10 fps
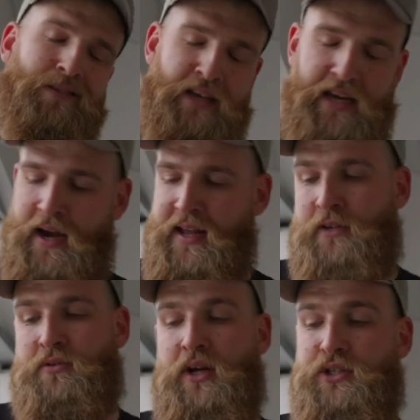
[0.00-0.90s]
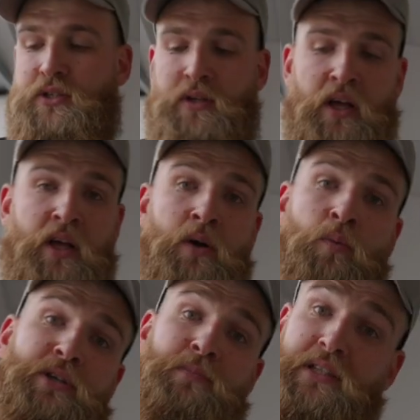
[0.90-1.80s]
don't need any introduction,
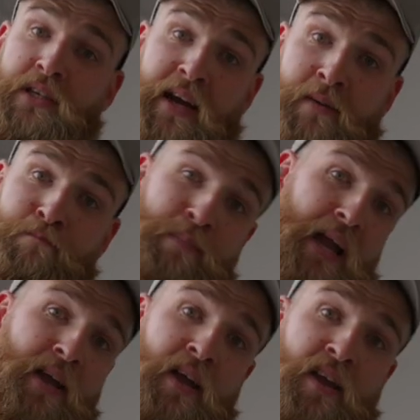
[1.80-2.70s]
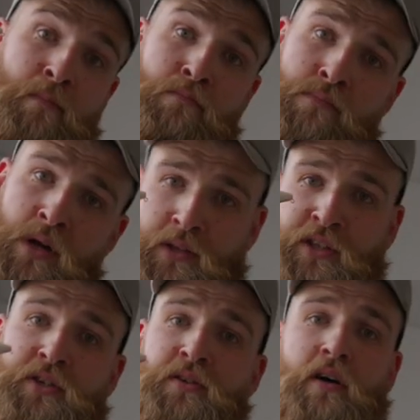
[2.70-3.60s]
which means they are back in a
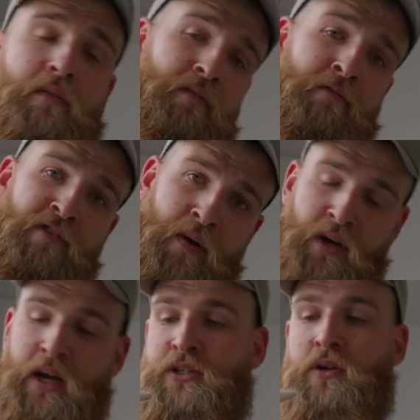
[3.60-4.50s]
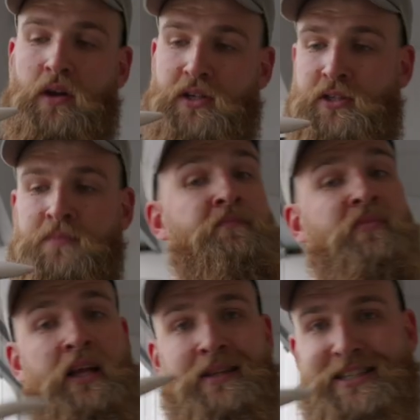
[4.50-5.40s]
multitude of very nice colors.
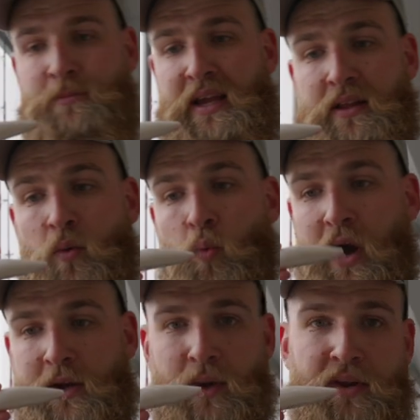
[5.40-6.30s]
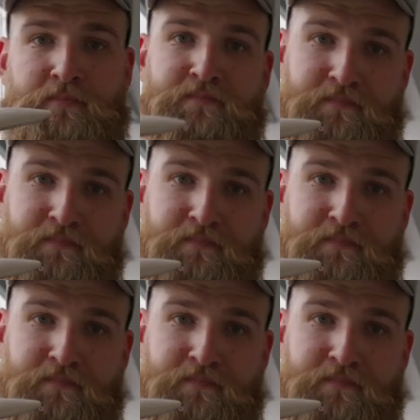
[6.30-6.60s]
This being the white one.